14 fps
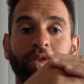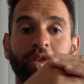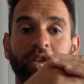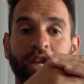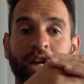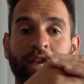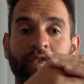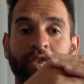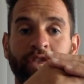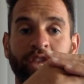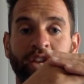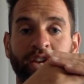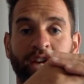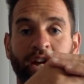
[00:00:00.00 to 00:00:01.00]
to cover the
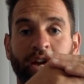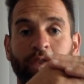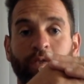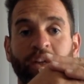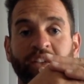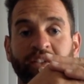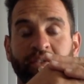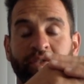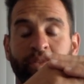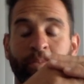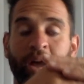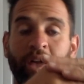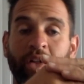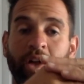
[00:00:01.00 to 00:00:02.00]
entire rest of the
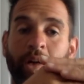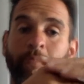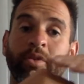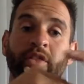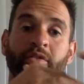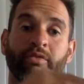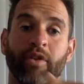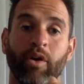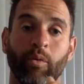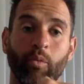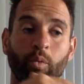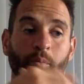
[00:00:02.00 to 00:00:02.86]
palate up to the front